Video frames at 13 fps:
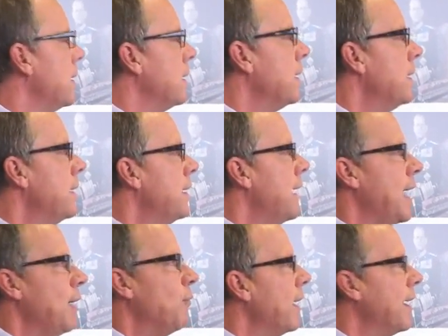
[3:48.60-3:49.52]
been
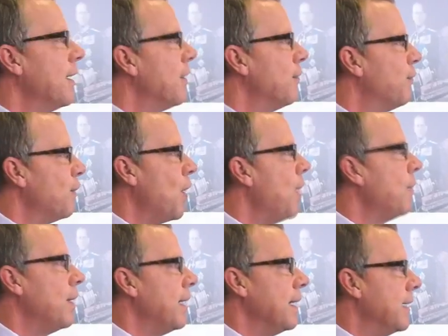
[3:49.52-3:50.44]
a regular
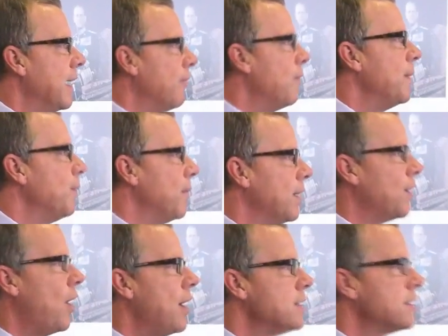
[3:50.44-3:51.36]
phenomenon in government where
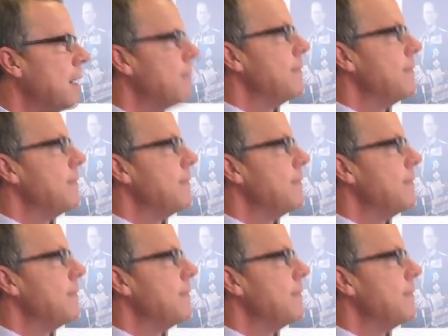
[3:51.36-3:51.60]
costs